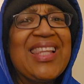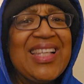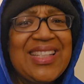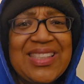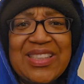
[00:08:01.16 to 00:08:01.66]

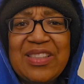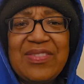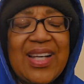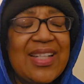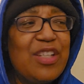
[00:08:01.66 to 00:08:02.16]
love,
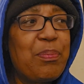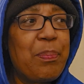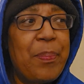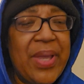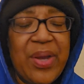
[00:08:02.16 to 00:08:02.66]
I could
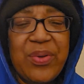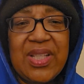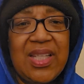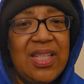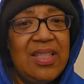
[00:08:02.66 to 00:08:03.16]

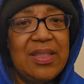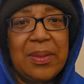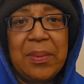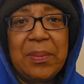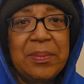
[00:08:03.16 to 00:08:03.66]
barely eat them.